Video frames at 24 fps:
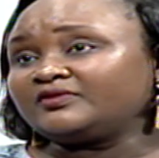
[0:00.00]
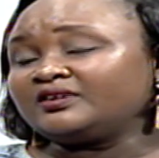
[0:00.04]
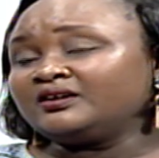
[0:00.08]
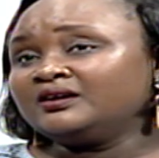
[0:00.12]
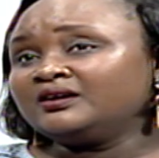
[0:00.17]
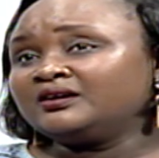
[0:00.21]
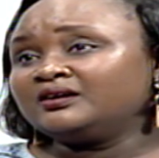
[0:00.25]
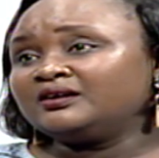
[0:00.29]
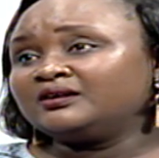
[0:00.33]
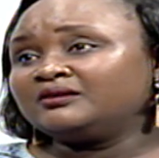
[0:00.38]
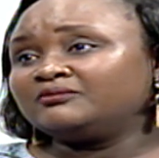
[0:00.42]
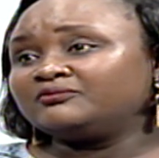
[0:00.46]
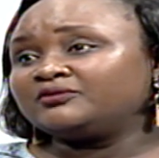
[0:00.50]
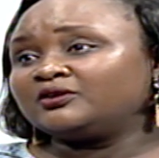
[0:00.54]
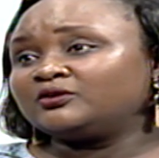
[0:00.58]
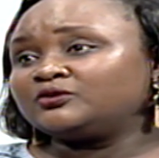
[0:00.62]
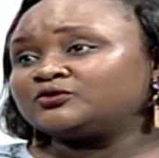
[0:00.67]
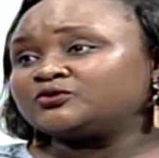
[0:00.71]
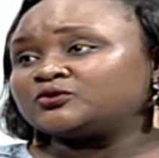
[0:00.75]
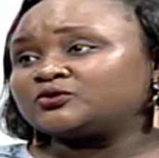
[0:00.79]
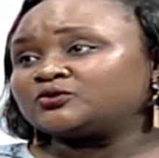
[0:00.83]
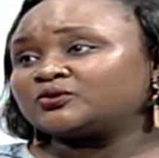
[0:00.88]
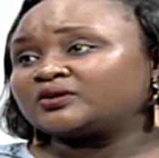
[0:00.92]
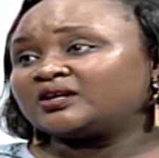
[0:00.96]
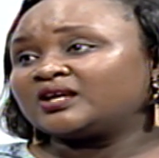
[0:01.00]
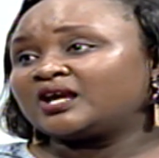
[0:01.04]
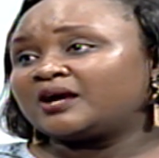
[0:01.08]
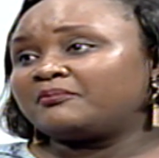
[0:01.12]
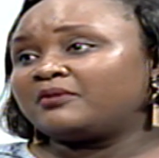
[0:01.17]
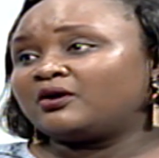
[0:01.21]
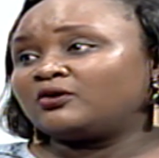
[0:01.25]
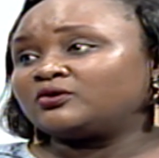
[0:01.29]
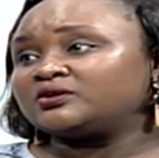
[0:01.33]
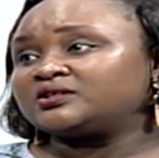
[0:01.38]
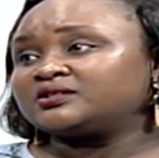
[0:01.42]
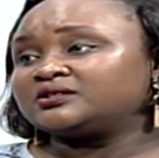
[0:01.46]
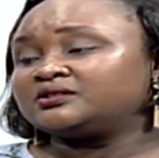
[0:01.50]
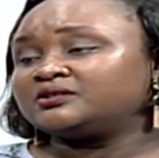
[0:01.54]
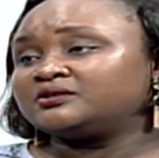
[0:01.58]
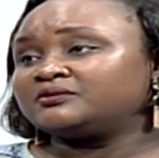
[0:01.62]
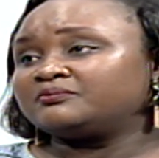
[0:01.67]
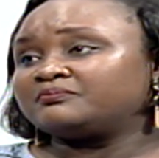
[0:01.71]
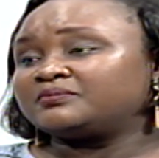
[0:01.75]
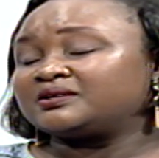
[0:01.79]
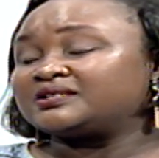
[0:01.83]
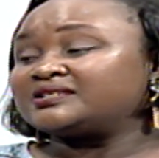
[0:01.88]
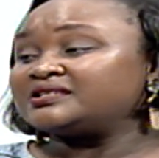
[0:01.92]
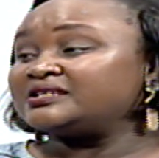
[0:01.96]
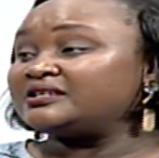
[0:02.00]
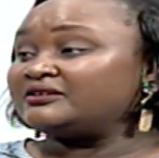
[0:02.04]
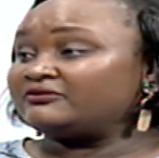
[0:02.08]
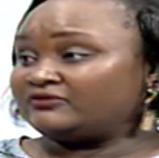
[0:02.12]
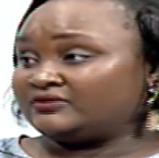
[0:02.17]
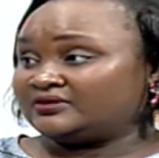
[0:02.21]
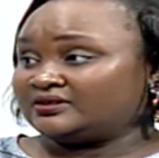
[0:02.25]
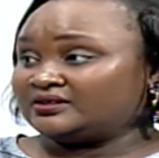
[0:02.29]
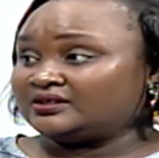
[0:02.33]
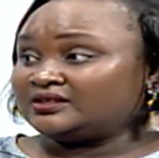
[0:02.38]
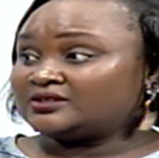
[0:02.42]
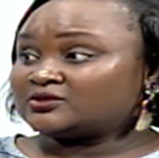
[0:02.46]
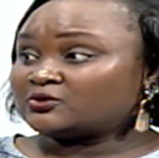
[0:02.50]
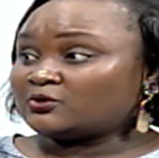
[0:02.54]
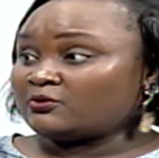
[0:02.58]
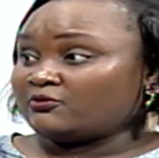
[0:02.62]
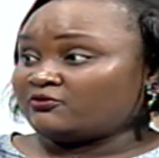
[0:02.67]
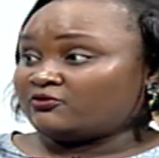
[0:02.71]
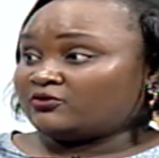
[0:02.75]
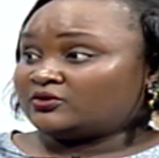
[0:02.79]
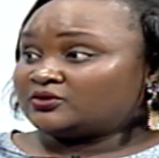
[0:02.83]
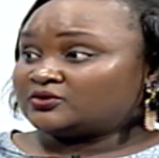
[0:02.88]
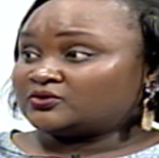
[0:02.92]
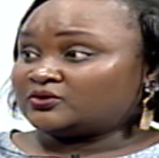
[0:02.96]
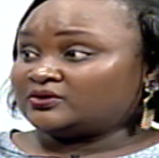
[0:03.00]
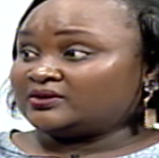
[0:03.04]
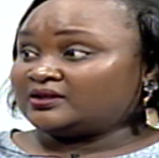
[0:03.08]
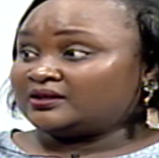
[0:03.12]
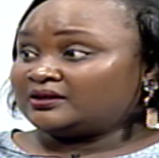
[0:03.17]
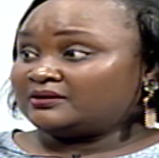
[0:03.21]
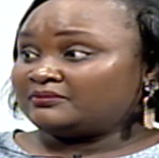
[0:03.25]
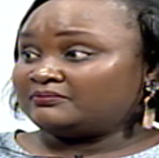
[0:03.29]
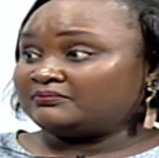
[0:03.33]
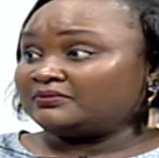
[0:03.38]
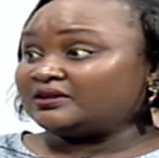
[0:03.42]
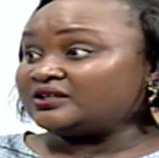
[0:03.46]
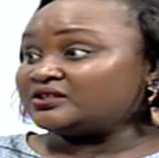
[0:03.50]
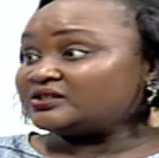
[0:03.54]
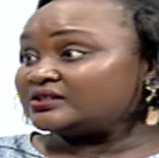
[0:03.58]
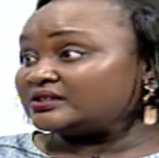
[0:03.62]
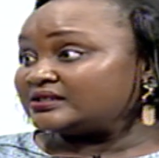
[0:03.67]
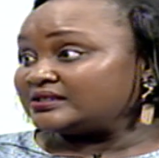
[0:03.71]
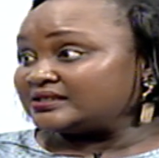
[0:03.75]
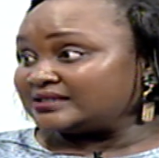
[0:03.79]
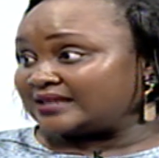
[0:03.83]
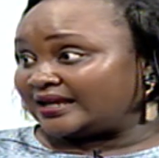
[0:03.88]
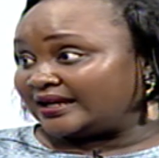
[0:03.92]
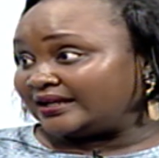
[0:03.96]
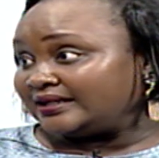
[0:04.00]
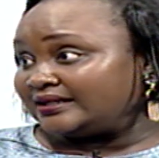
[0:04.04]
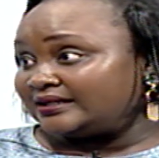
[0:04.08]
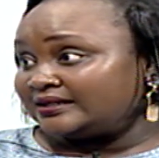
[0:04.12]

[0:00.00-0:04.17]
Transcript: Um, we're also talking about uh, perceived discomfort on the patient side.